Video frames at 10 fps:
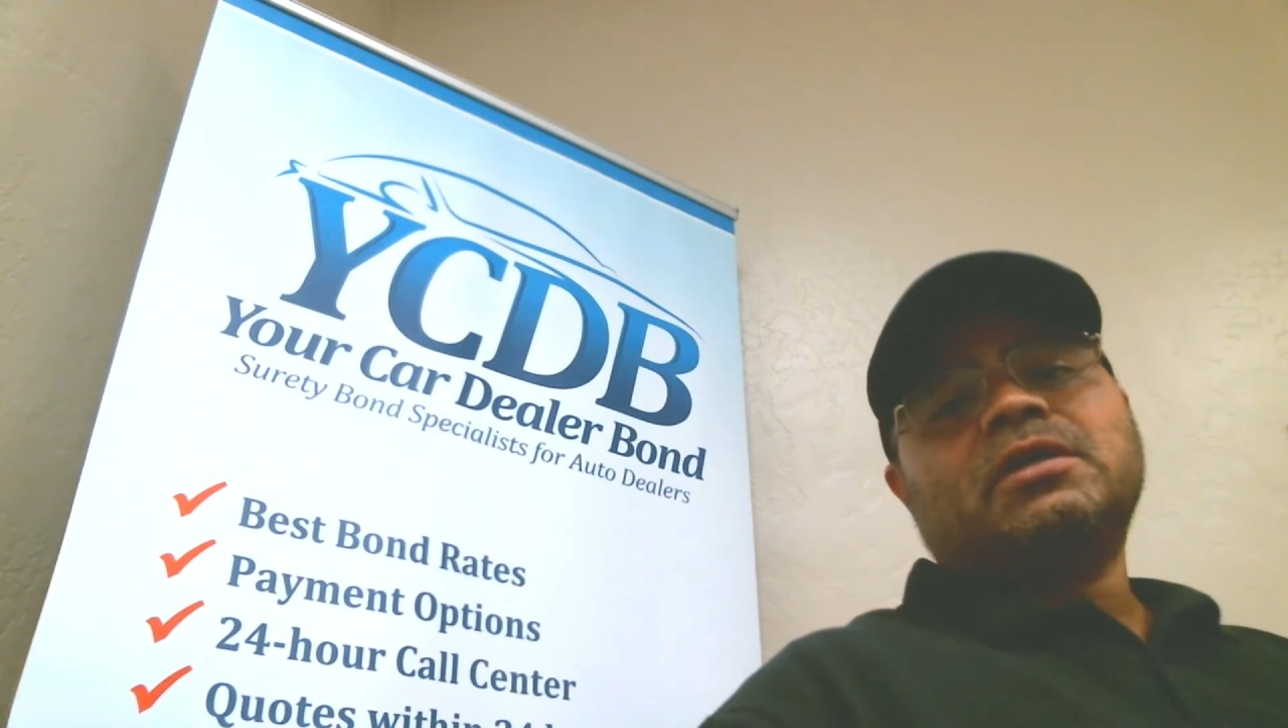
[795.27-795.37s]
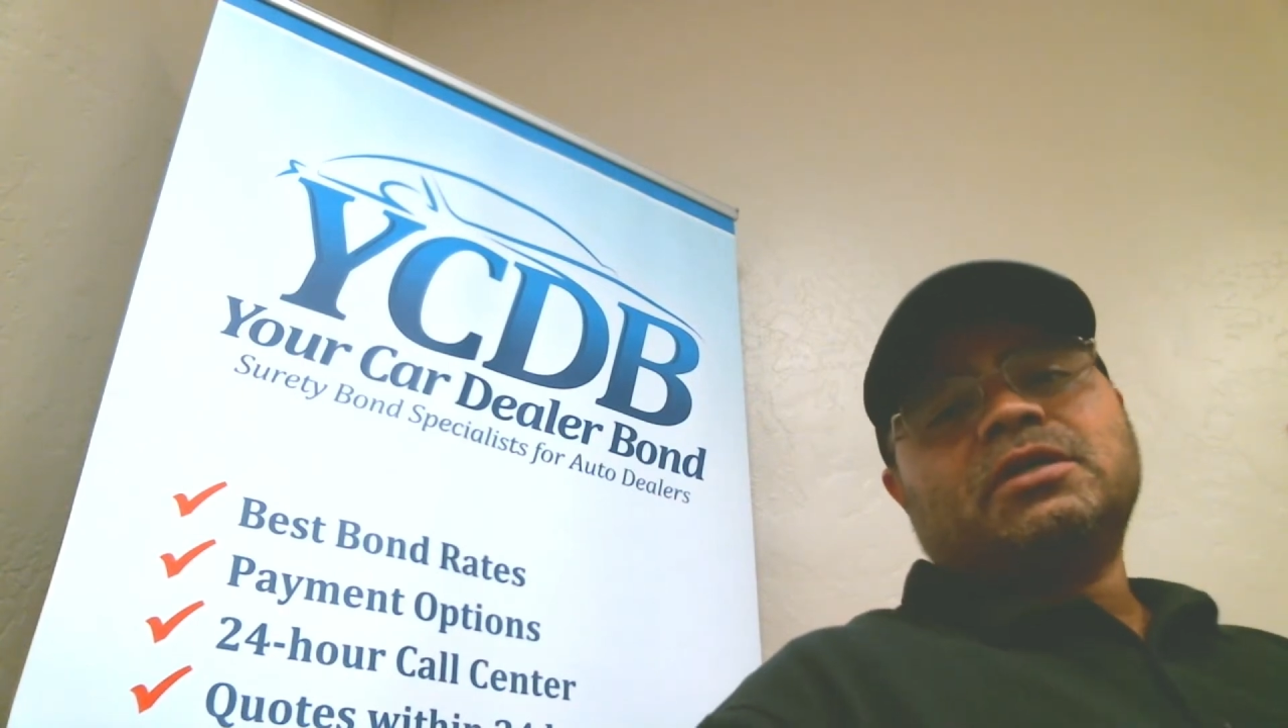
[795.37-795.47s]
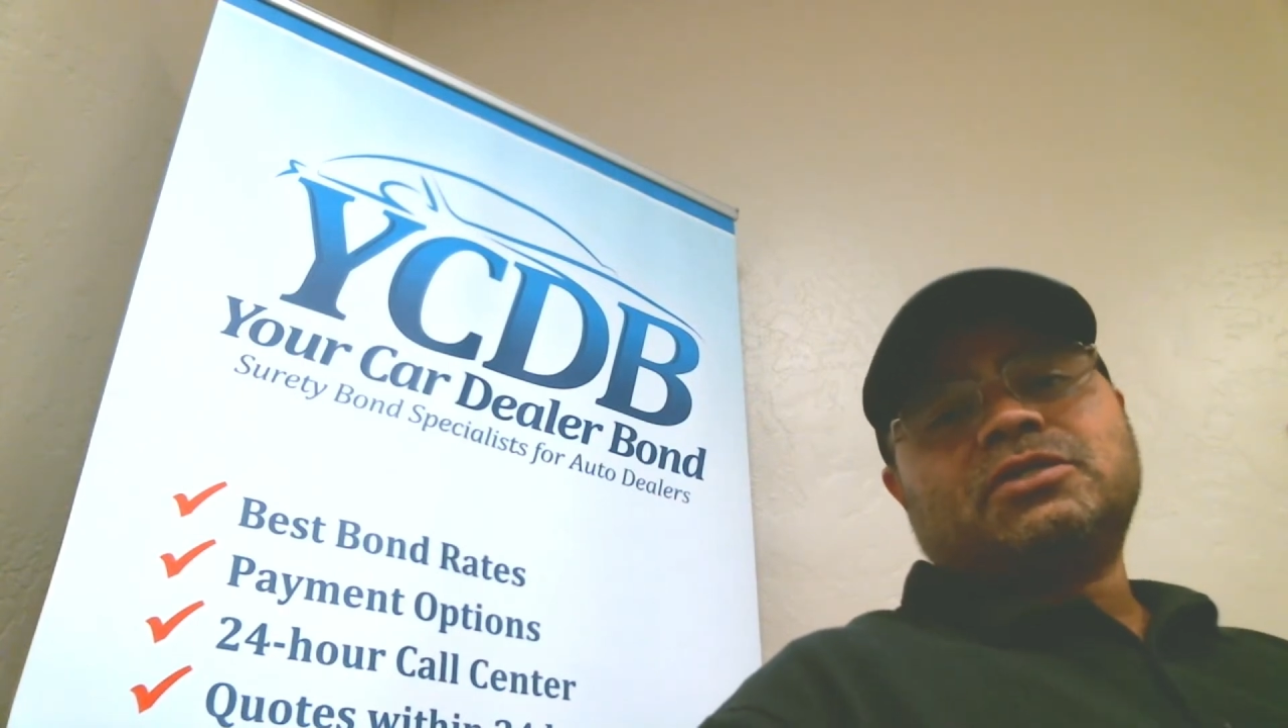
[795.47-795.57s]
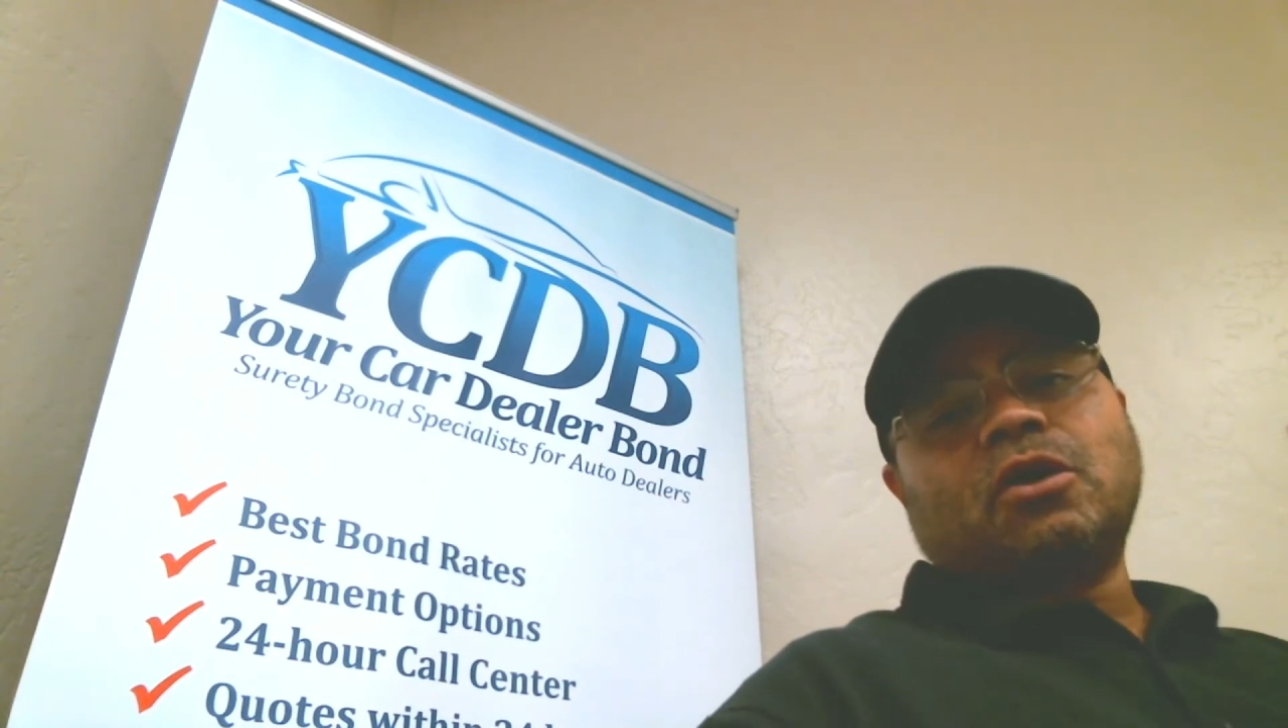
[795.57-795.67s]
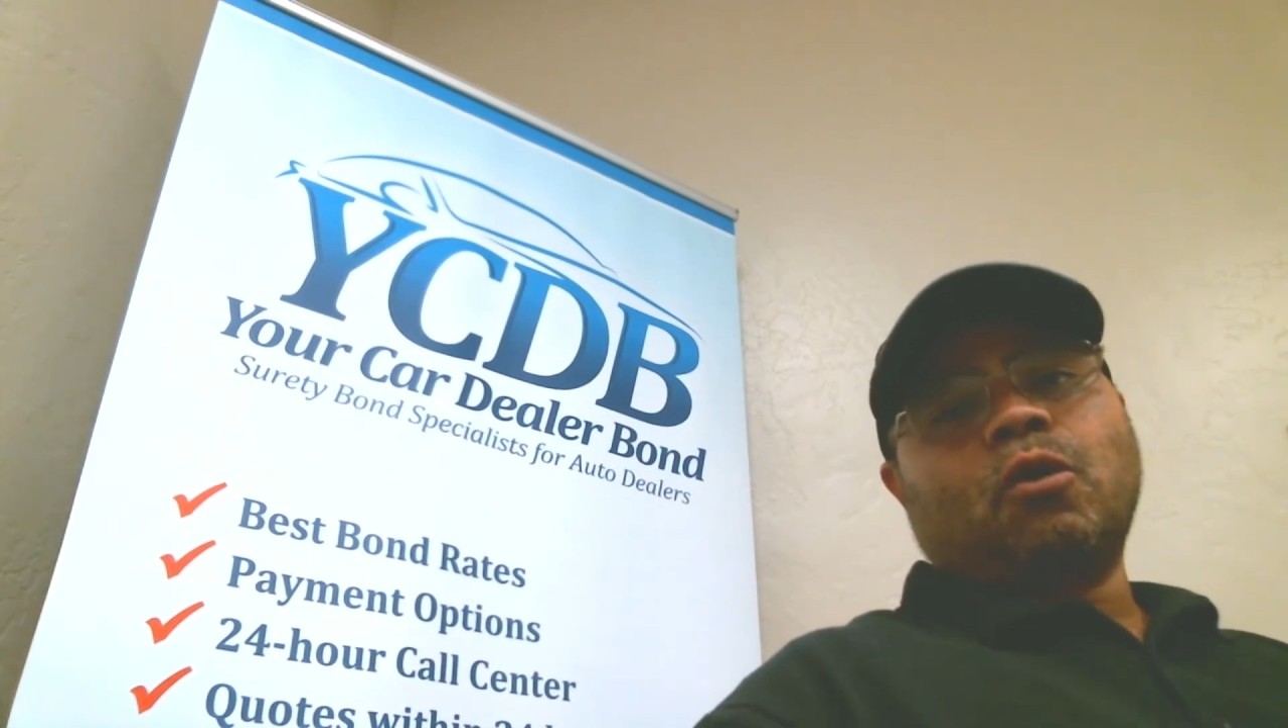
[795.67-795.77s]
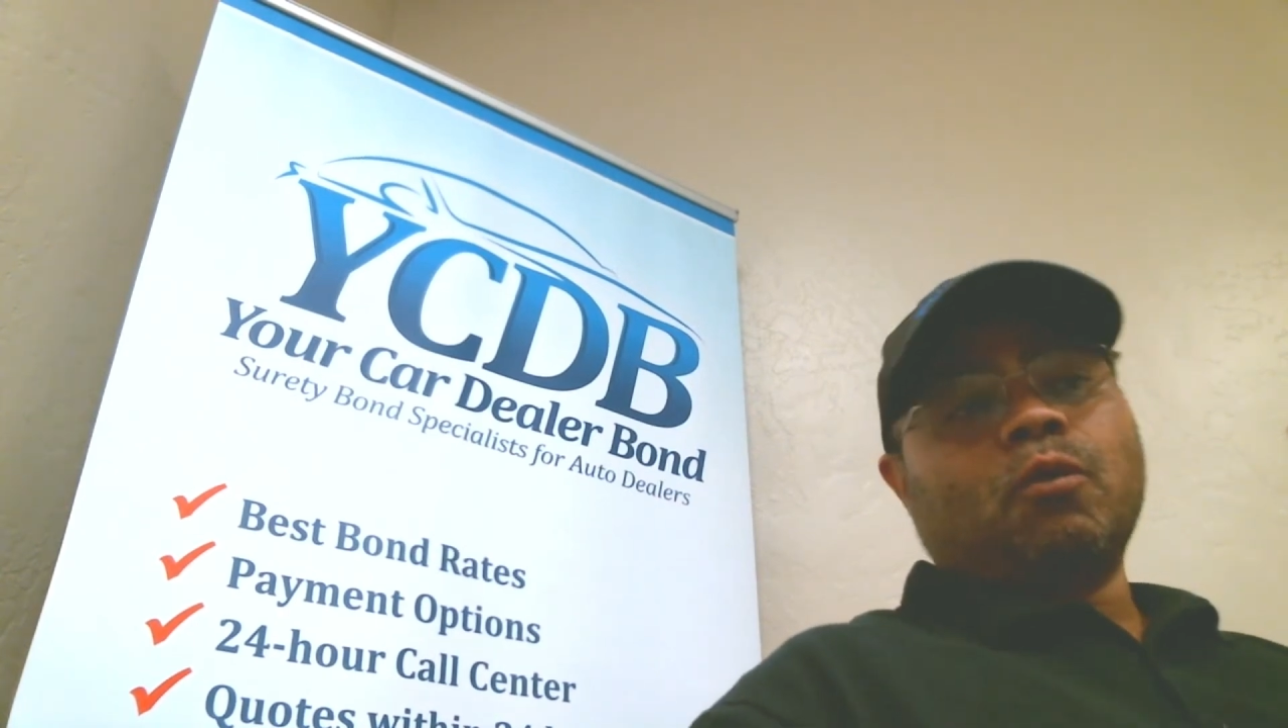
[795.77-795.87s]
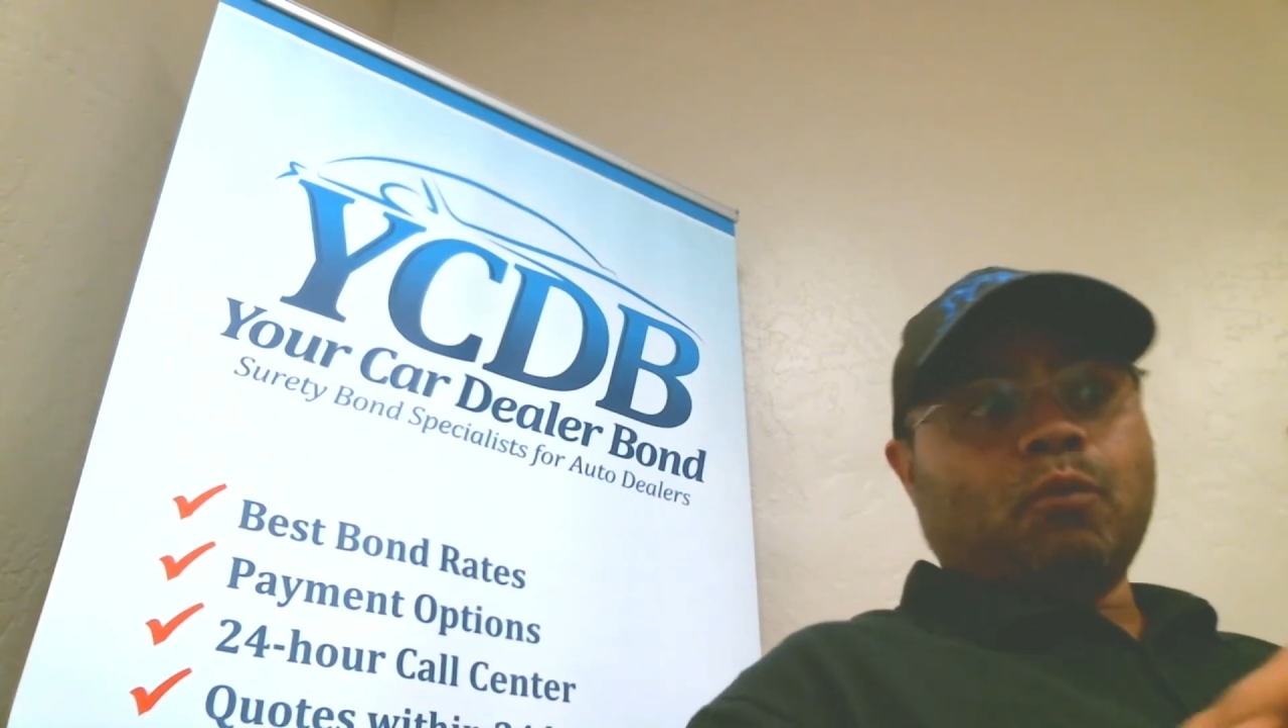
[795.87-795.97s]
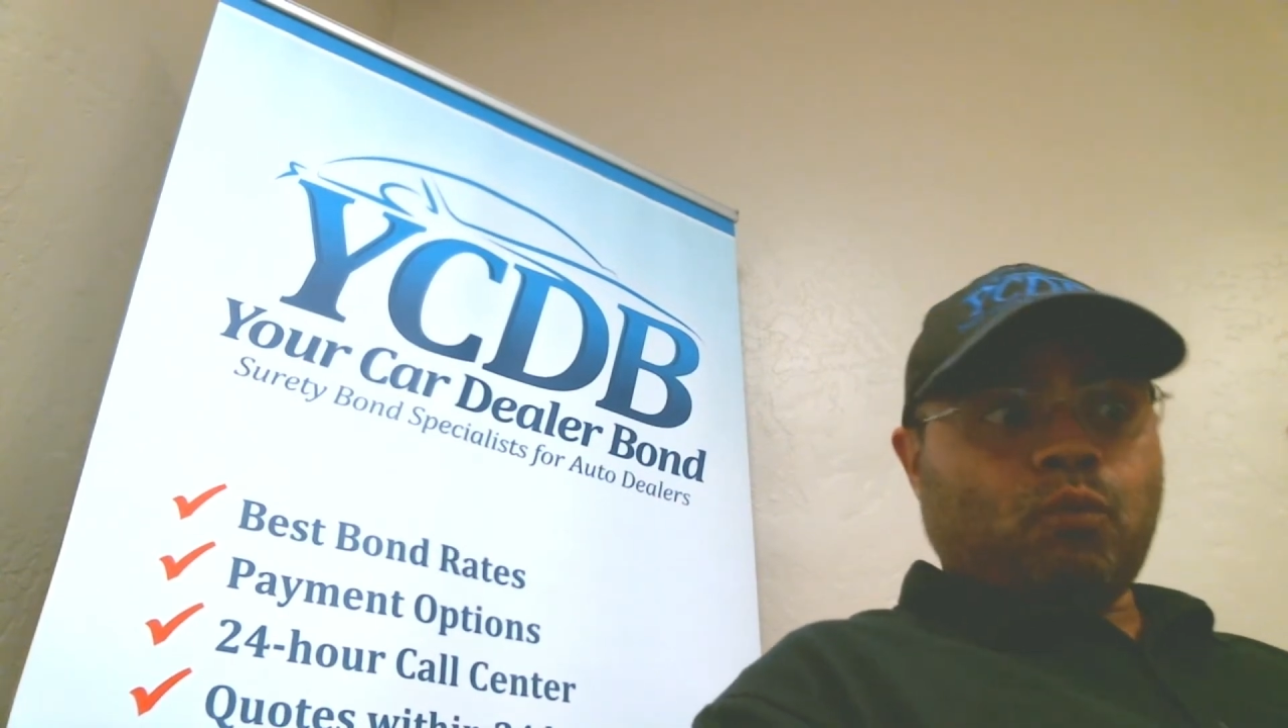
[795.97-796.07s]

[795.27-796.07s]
So,